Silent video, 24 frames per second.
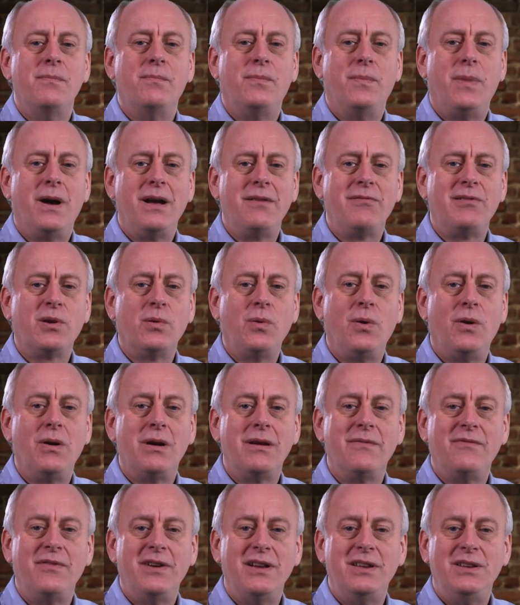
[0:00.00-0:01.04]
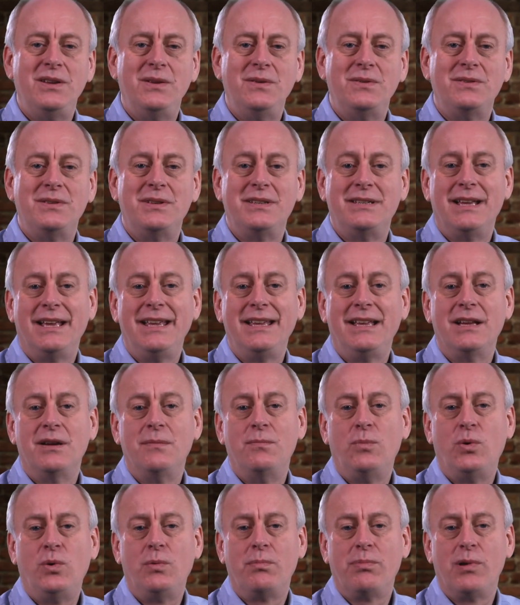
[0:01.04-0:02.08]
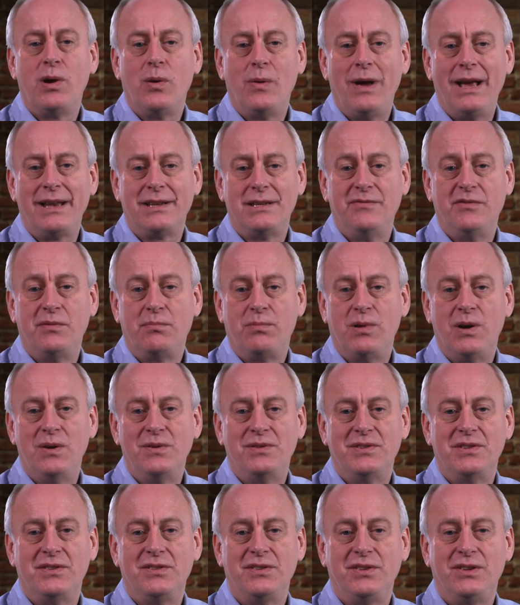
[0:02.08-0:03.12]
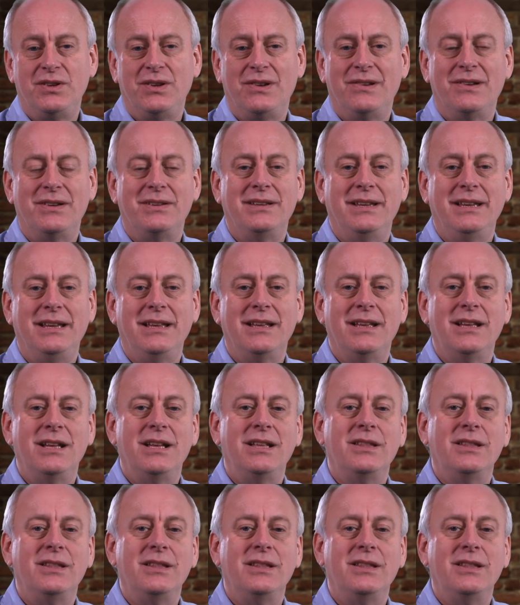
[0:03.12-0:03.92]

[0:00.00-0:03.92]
By requiring venues to take a more proactive approach to security,